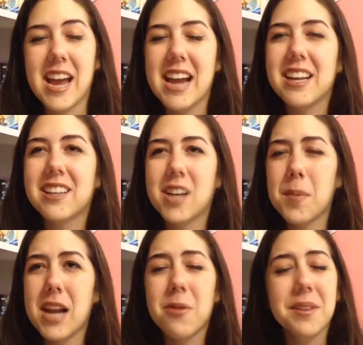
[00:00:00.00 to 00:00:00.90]
and it's
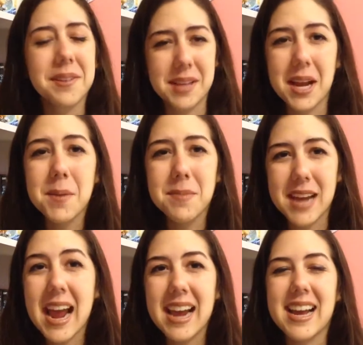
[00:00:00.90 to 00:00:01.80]
coming out the same
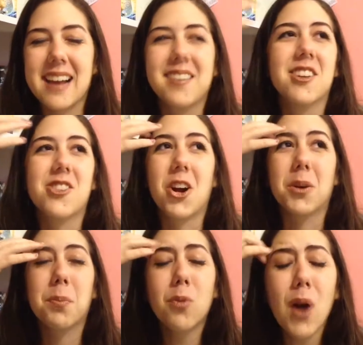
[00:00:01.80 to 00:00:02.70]
day as The
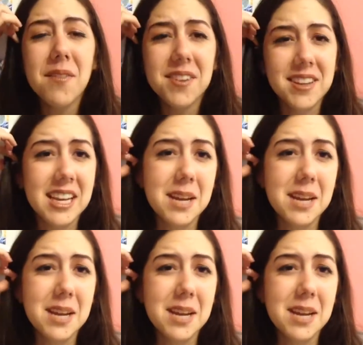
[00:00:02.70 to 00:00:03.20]
Dark Prophecy.